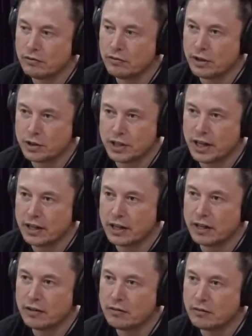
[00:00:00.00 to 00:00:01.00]

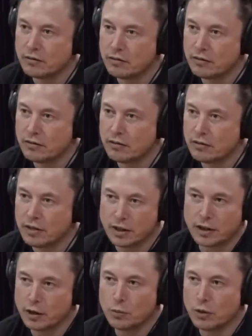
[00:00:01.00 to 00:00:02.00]
functionality. Like
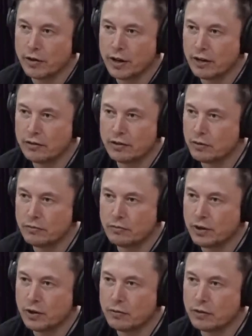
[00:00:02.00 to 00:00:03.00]
they can walk around,
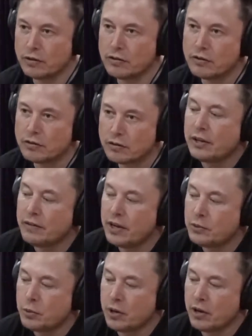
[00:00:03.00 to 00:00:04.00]
be normal. The
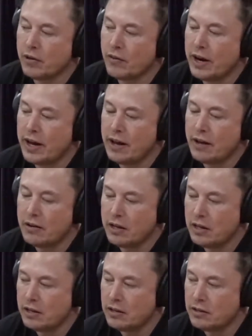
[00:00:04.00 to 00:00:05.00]
device we're working on right now
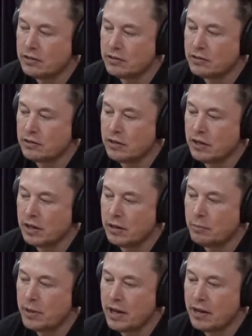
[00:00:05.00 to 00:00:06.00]
is
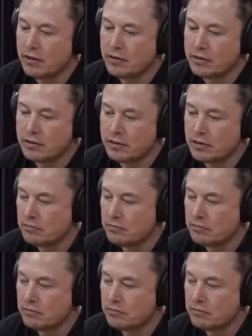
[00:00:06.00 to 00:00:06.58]
about